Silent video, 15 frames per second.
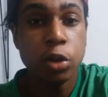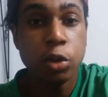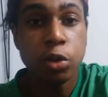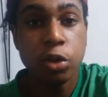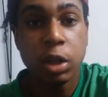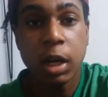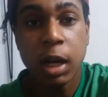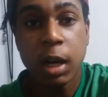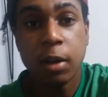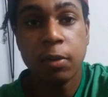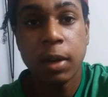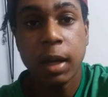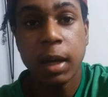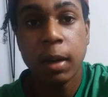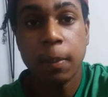You should
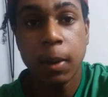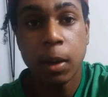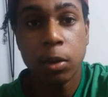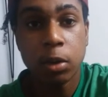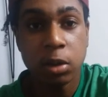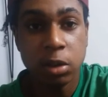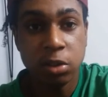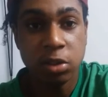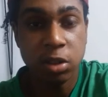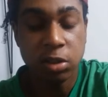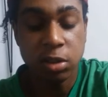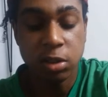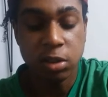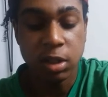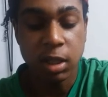have a powder
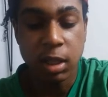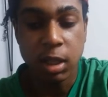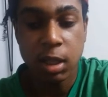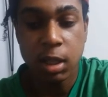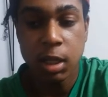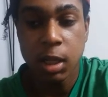consistency.